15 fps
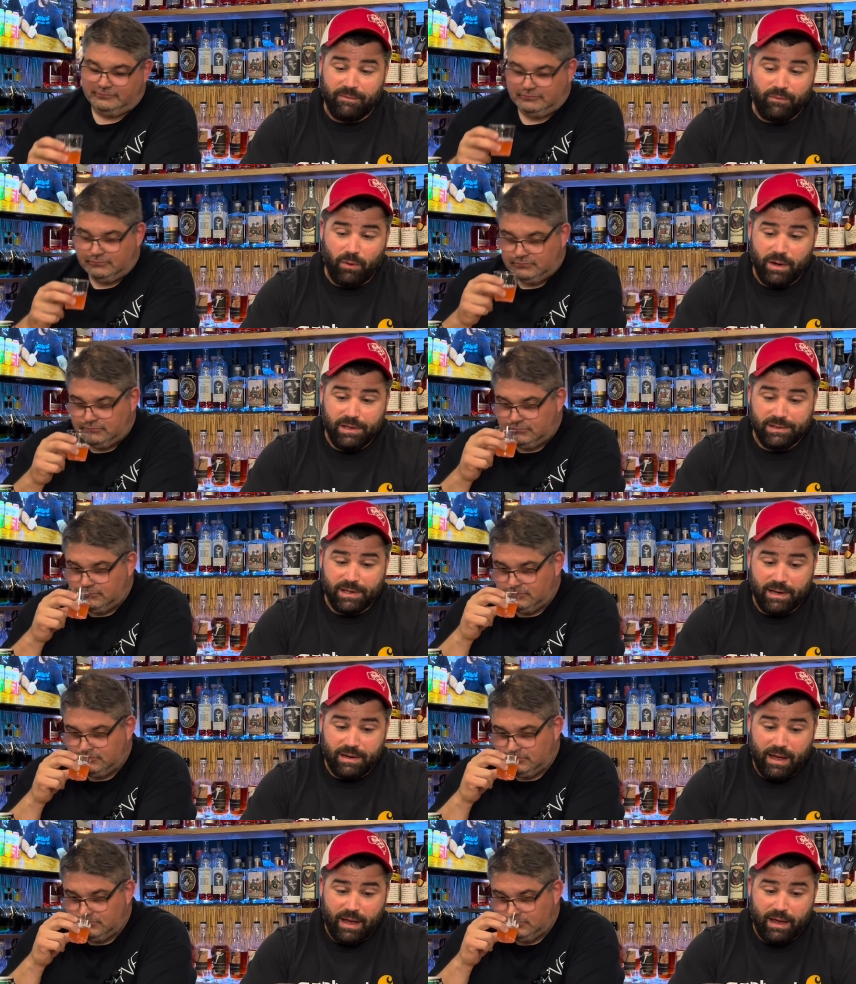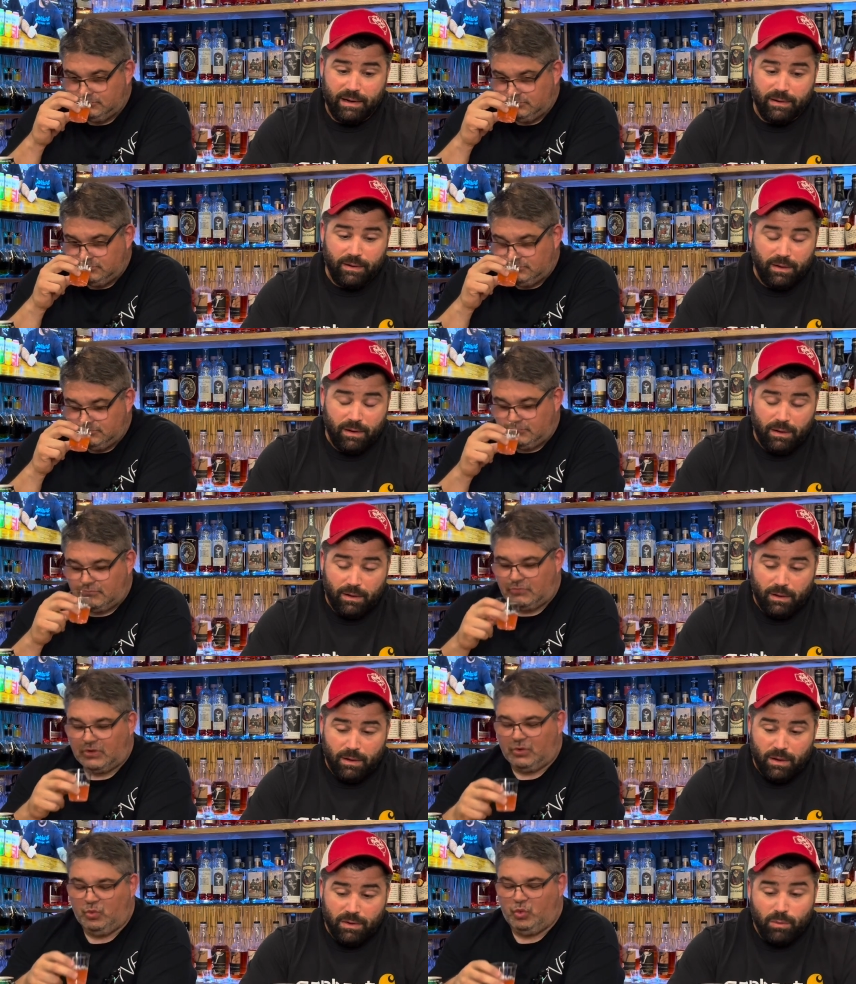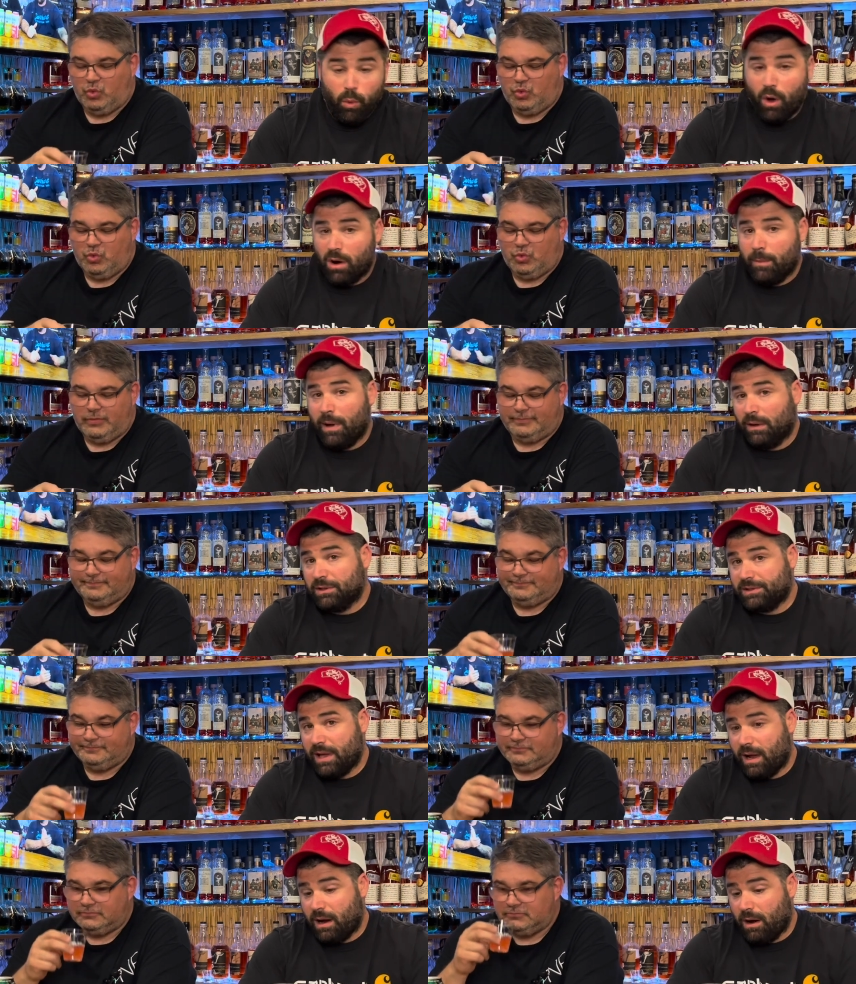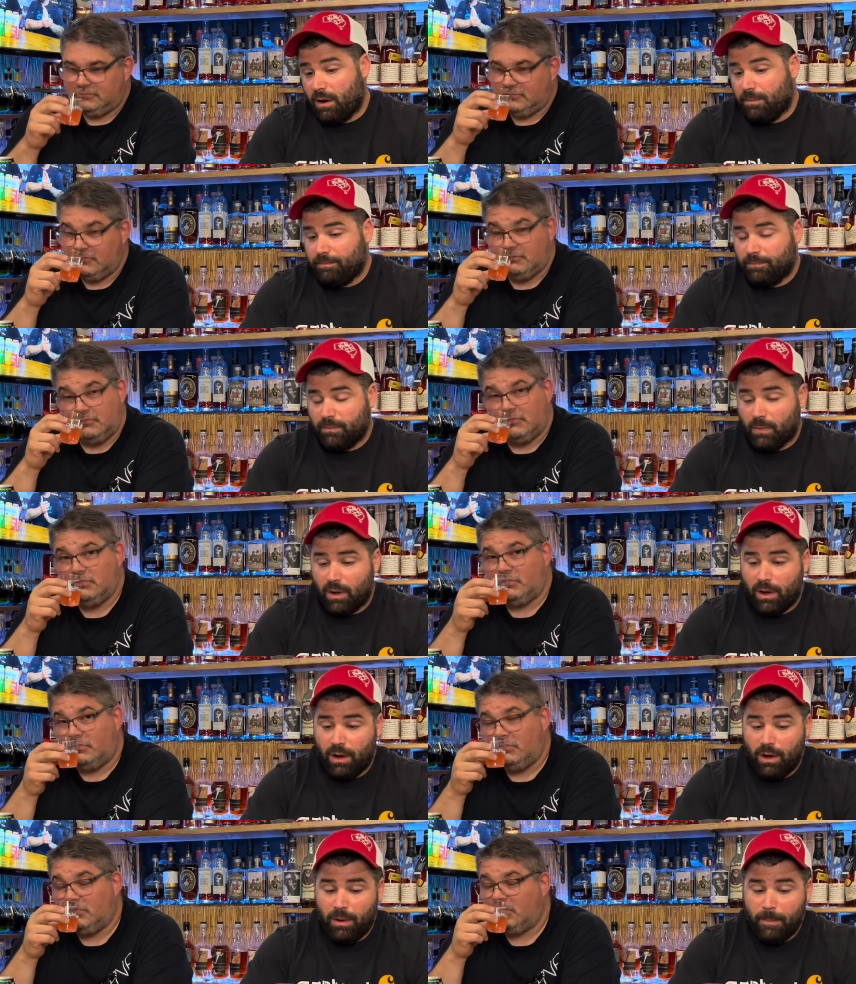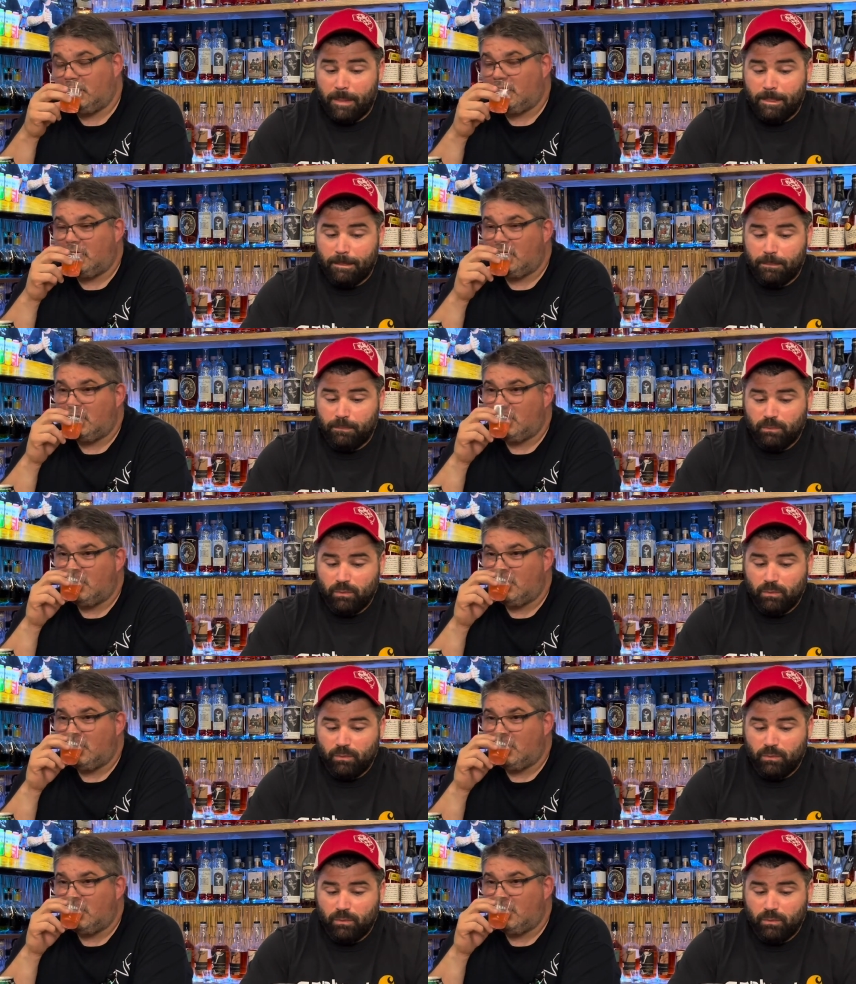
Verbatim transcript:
Speaker 1: before he said that. Watermelon's there. Um,